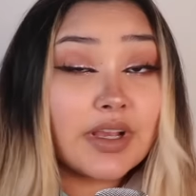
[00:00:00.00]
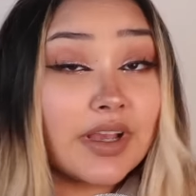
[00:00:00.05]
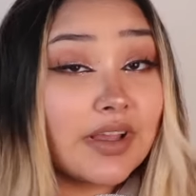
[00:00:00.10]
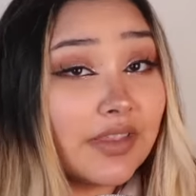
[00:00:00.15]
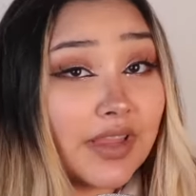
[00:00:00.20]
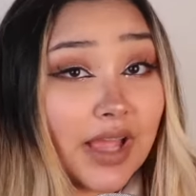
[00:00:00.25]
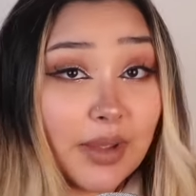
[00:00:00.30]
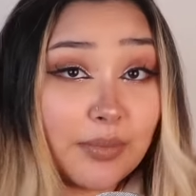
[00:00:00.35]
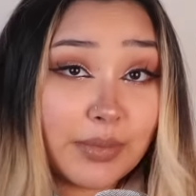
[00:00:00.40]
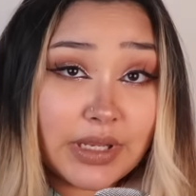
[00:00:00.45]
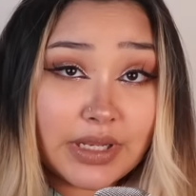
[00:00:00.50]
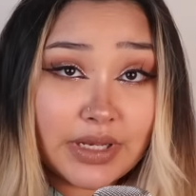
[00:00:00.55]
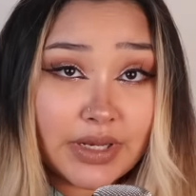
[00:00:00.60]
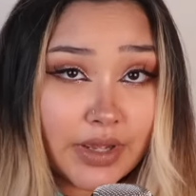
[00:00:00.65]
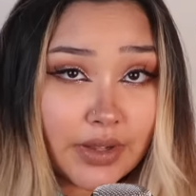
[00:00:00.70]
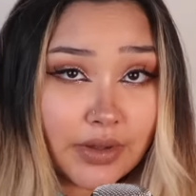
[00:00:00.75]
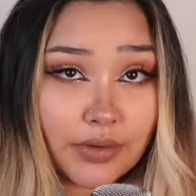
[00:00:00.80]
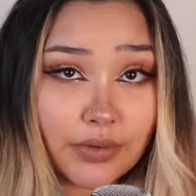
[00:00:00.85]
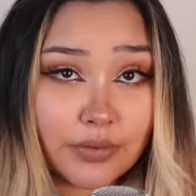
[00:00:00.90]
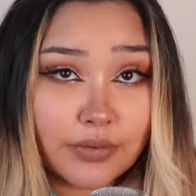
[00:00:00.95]
Let me
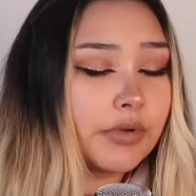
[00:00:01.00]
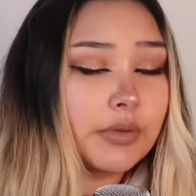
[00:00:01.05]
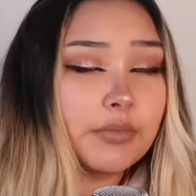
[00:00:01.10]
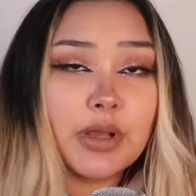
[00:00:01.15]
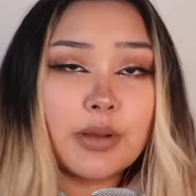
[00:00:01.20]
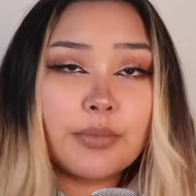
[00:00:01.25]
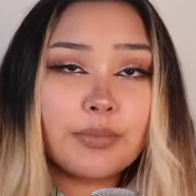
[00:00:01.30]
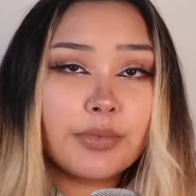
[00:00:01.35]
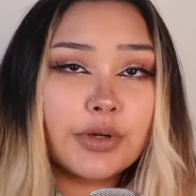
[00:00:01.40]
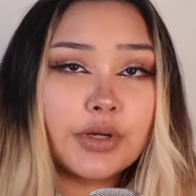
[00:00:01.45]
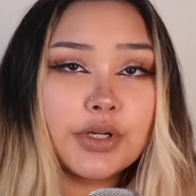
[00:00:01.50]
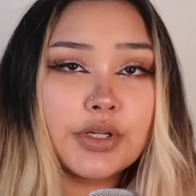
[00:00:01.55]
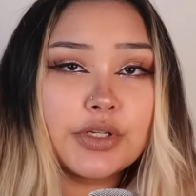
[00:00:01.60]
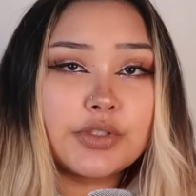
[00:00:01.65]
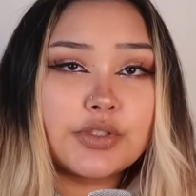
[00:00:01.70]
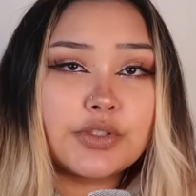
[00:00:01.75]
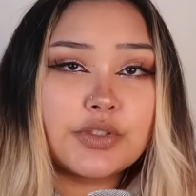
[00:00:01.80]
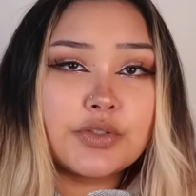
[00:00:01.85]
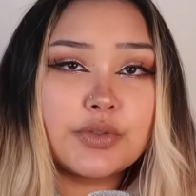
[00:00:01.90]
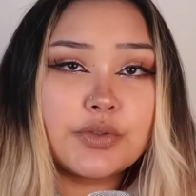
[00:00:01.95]
know. Remember
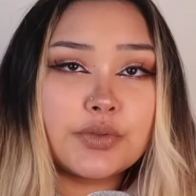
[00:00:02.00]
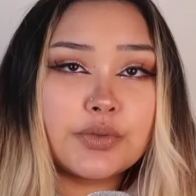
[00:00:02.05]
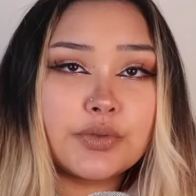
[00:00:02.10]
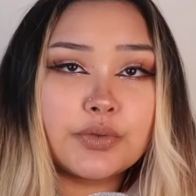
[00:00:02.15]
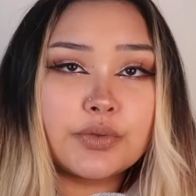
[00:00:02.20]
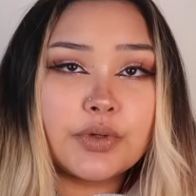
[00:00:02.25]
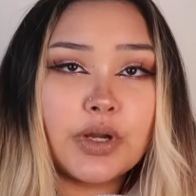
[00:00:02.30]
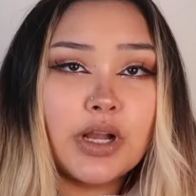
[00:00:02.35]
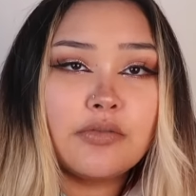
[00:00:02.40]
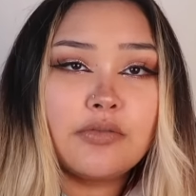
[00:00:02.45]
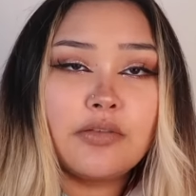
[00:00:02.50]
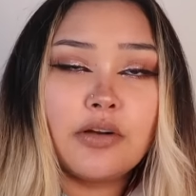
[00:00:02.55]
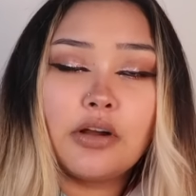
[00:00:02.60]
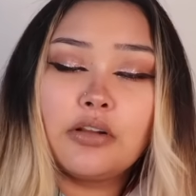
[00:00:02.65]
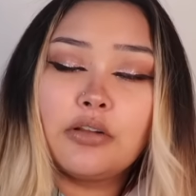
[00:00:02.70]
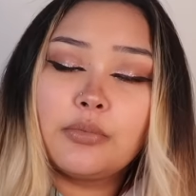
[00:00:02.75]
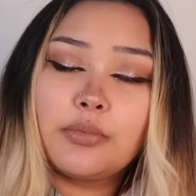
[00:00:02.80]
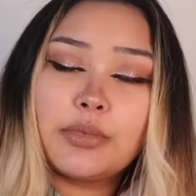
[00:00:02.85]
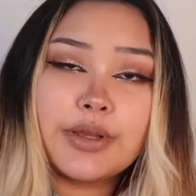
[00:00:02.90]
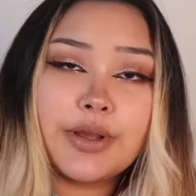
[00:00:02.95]
to
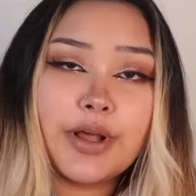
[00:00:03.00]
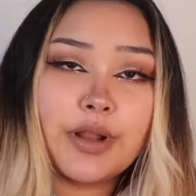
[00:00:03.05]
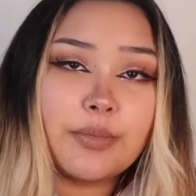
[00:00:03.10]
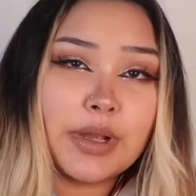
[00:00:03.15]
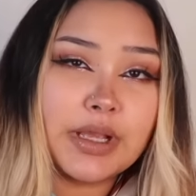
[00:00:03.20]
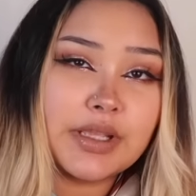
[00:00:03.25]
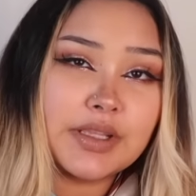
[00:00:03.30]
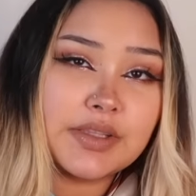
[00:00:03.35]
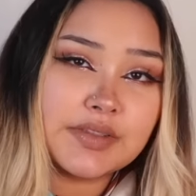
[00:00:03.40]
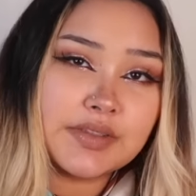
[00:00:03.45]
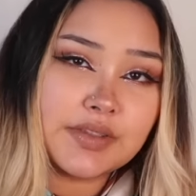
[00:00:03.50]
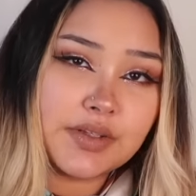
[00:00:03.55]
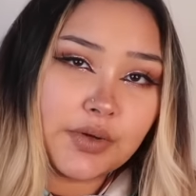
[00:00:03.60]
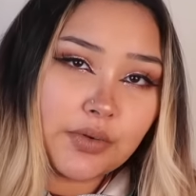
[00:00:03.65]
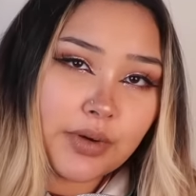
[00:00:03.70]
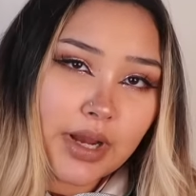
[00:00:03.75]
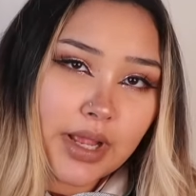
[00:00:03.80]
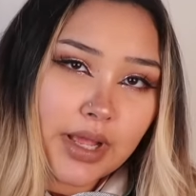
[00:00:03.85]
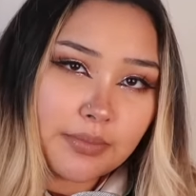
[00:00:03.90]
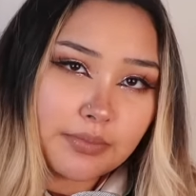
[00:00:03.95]
follow me on my
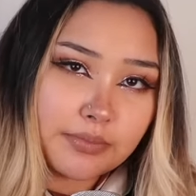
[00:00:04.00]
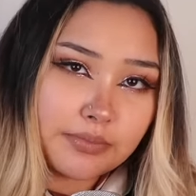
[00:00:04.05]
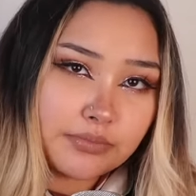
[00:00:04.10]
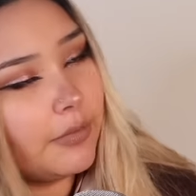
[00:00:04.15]
Instagram.